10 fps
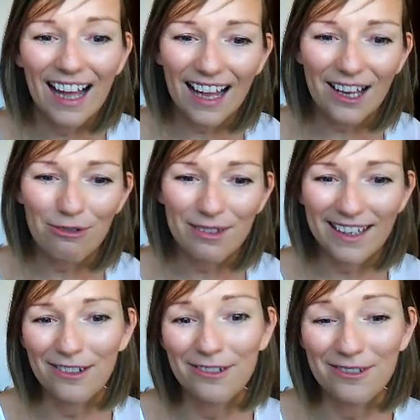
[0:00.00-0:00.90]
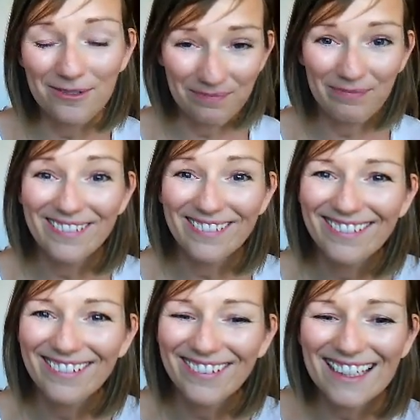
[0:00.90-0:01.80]
I would like to um,
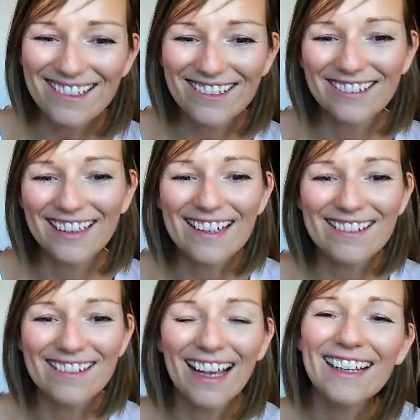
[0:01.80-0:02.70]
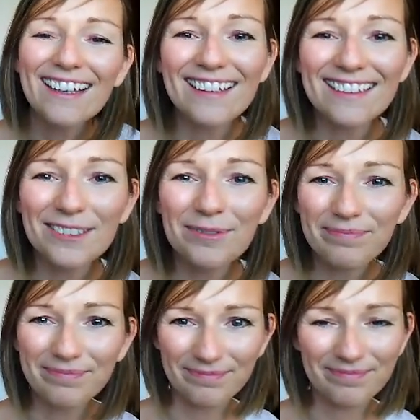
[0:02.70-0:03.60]
finish today saying that
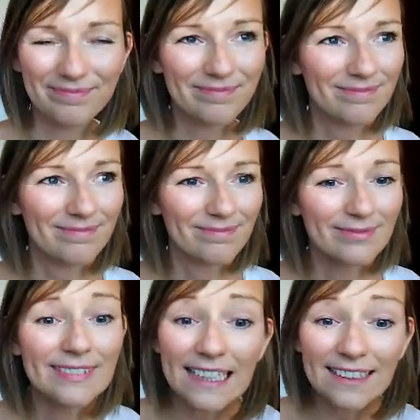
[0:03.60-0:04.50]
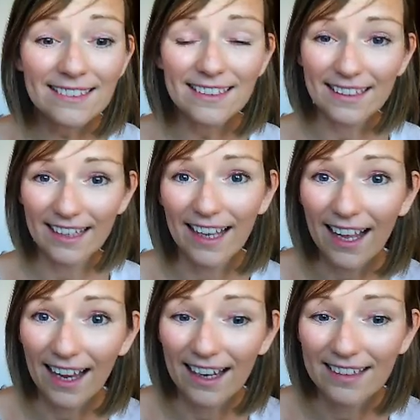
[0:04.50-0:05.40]
the insight I
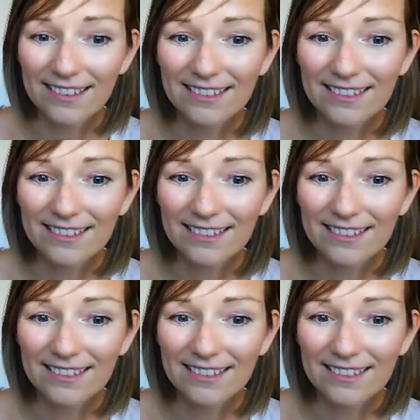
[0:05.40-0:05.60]
had